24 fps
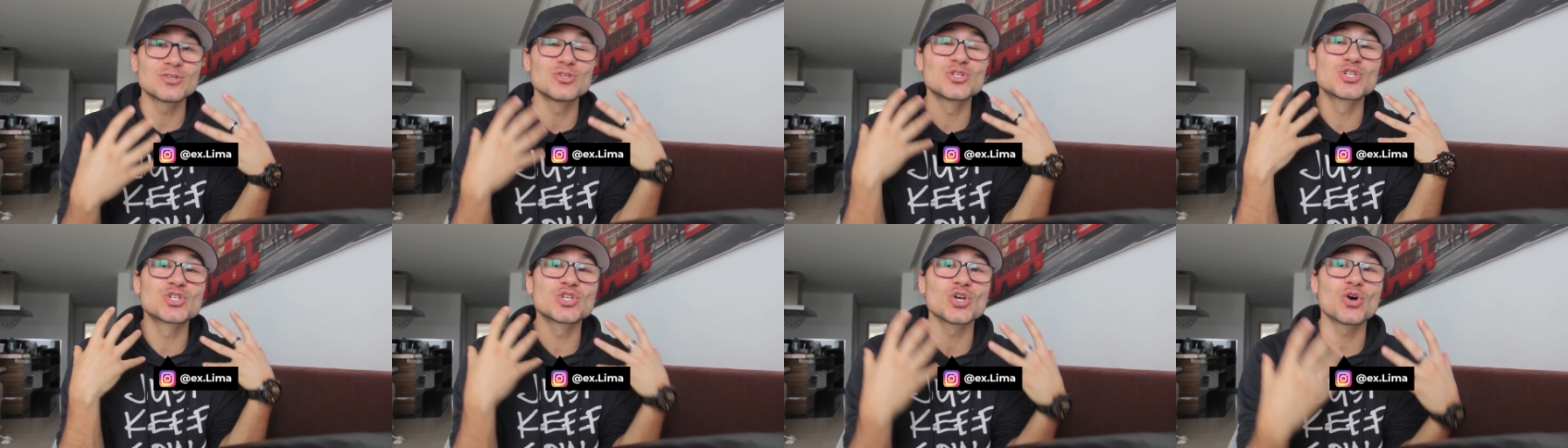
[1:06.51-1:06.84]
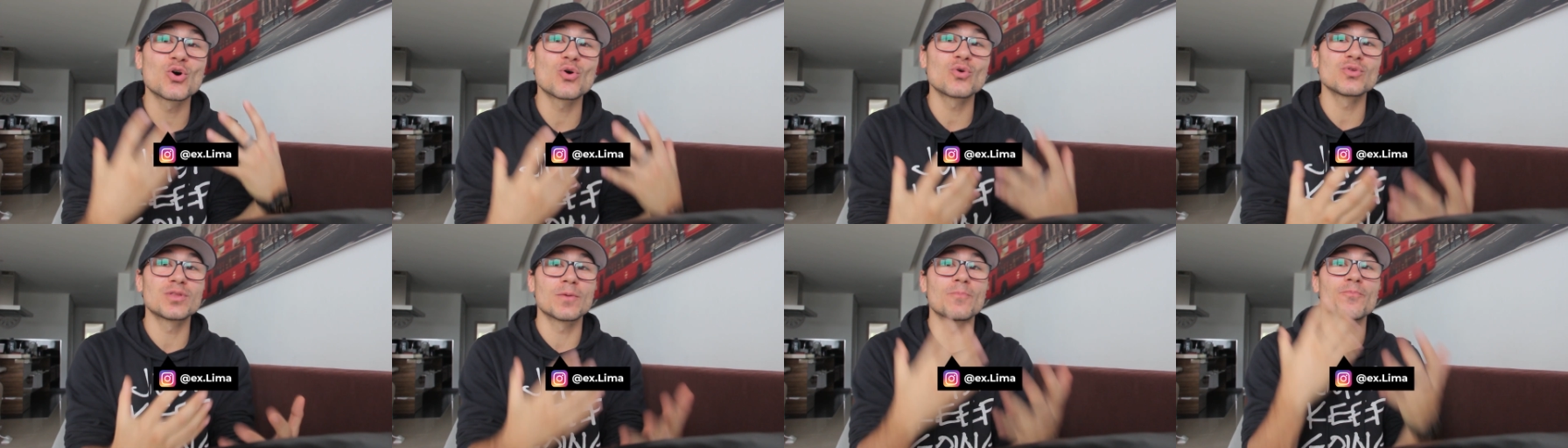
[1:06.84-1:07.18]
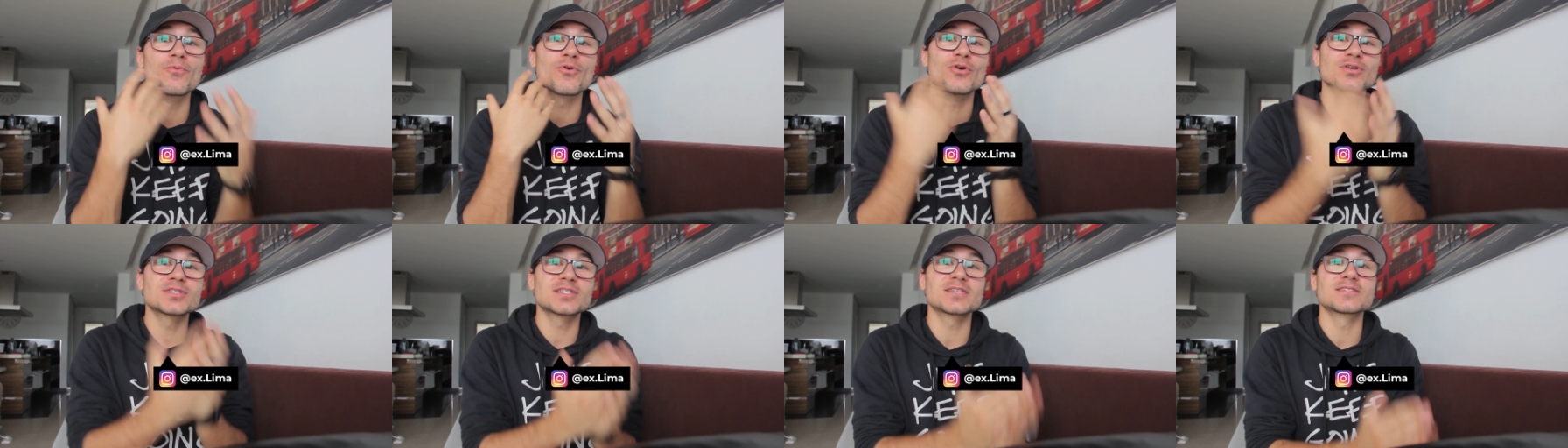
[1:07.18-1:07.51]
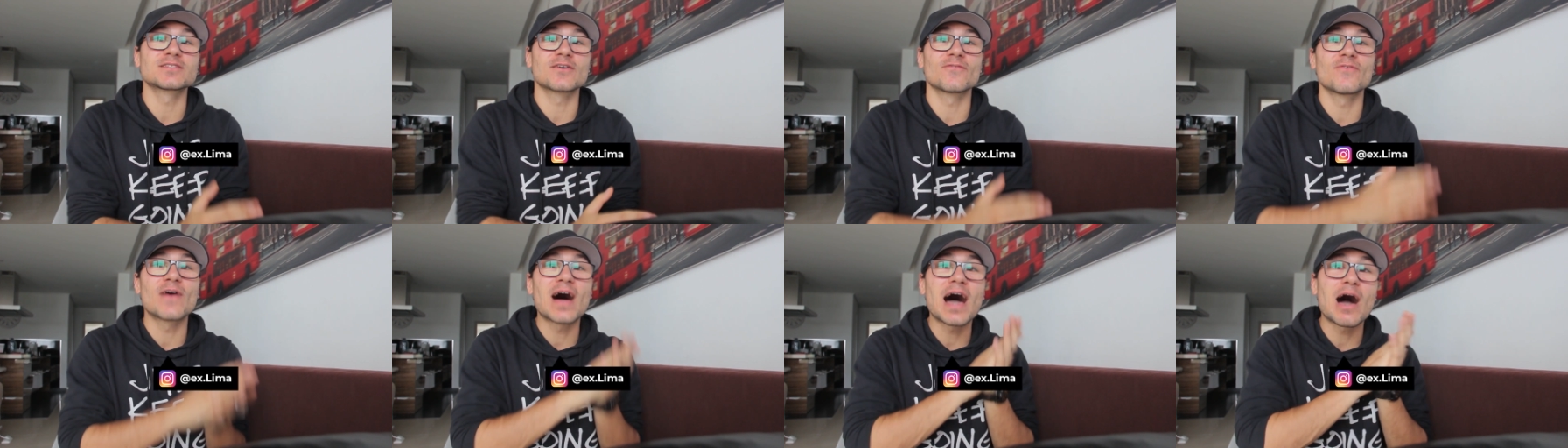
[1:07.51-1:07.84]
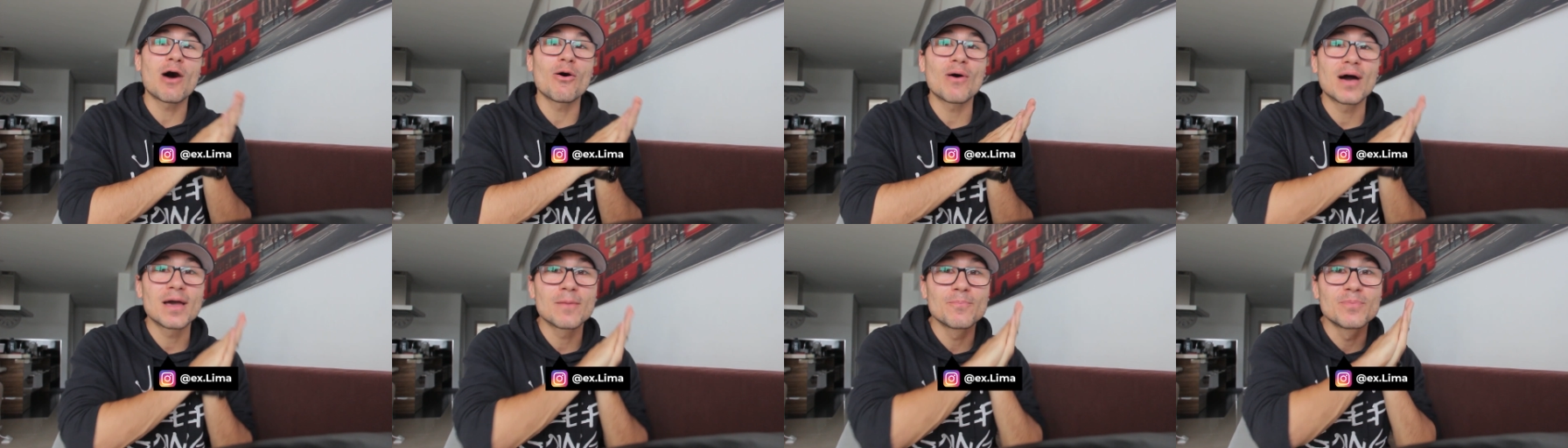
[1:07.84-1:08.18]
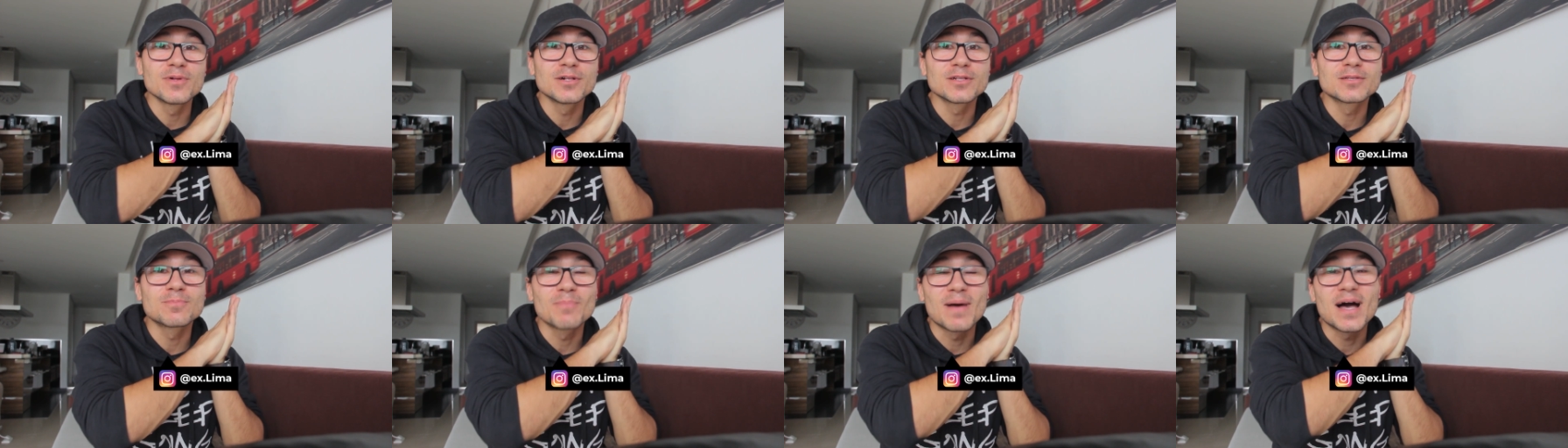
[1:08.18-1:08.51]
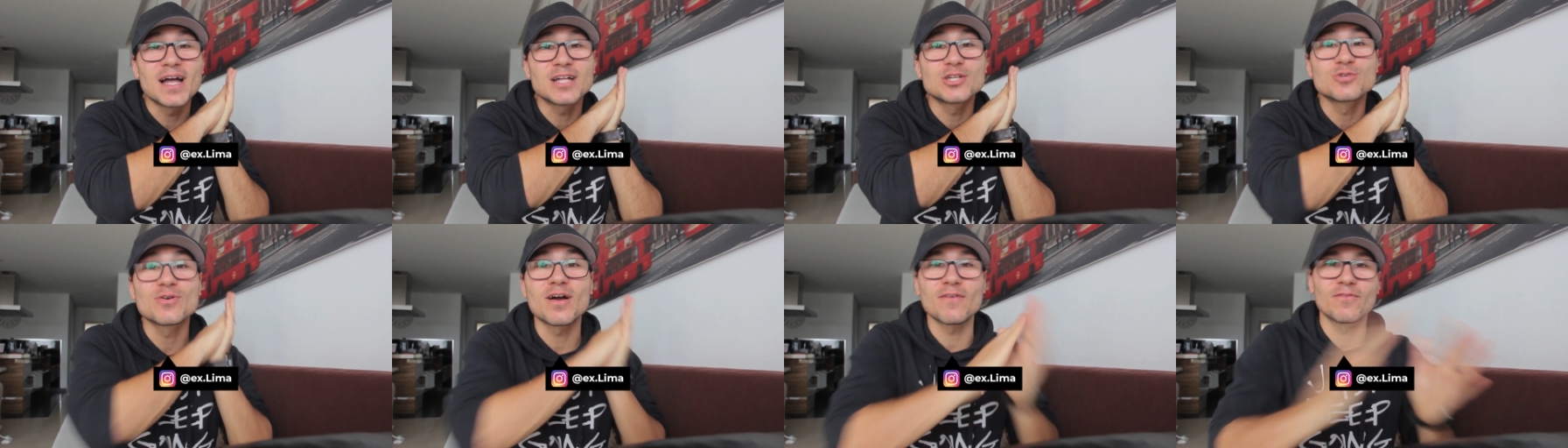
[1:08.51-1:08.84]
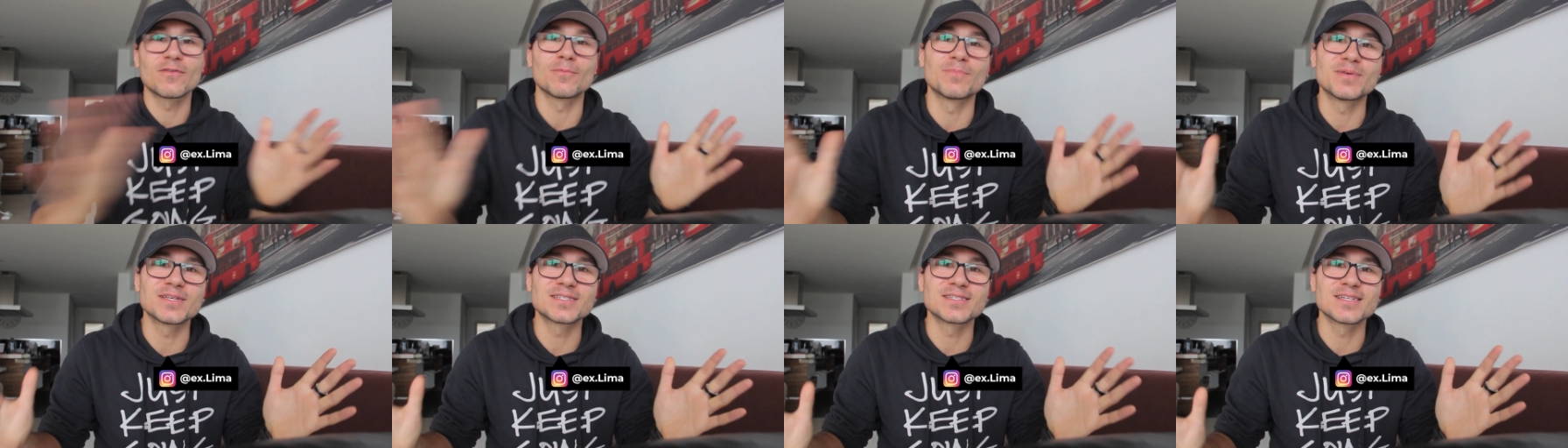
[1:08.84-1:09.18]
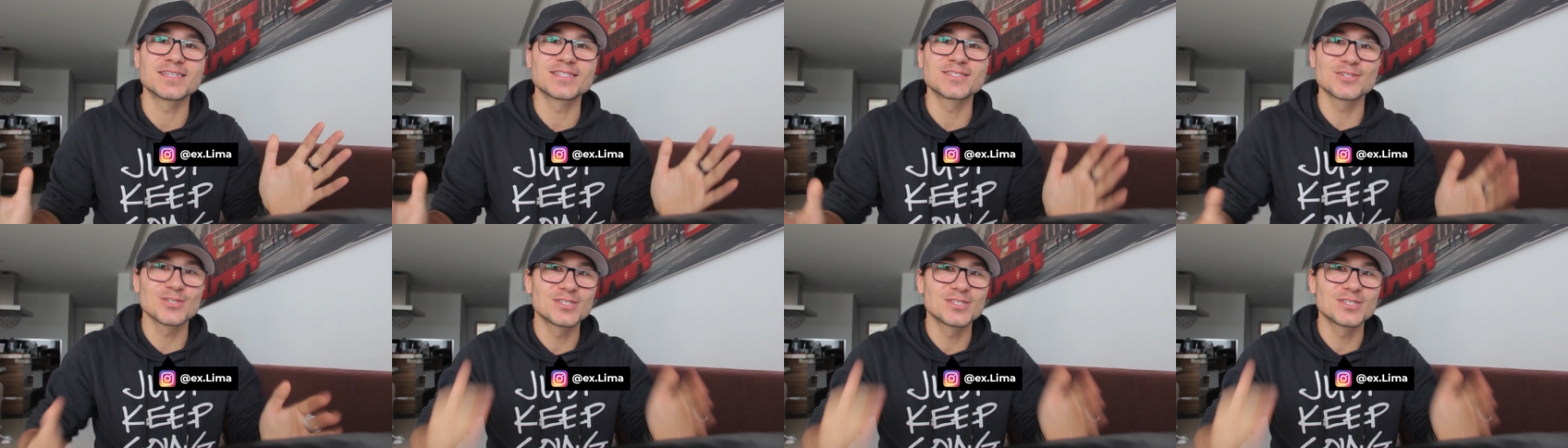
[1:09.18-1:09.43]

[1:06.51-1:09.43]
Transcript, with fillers: to show the process of how I built my travel business.